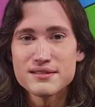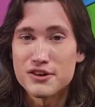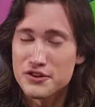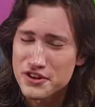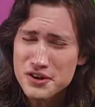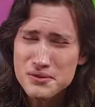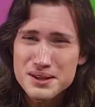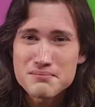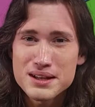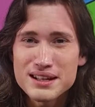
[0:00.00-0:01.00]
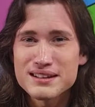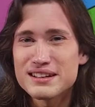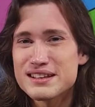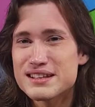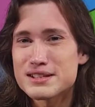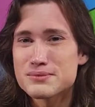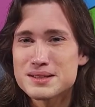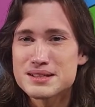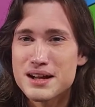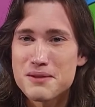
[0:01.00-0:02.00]
Although, admittedly, this
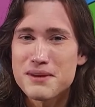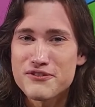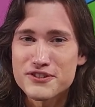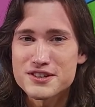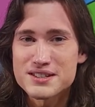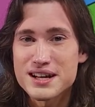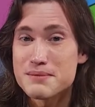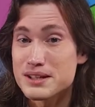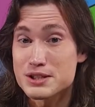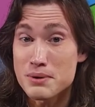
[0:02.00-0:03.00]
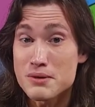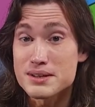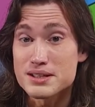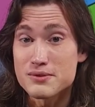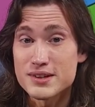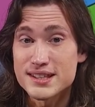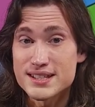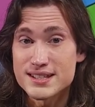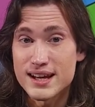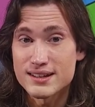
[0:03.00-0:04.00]
was not my first time experimenting with
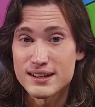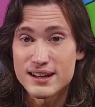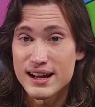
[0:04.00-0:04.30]
this technique.